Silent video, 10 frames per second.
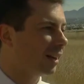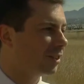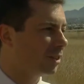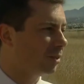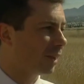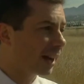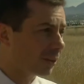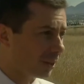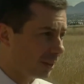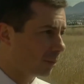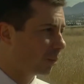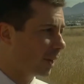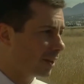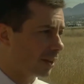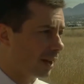to not only
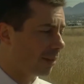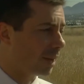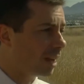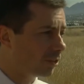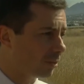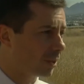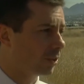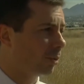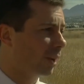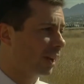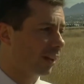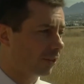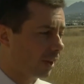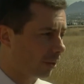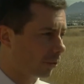win the nomination, but to win against
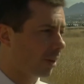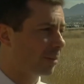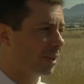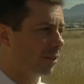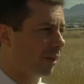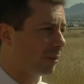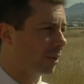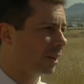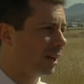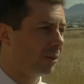Donald Trump in November.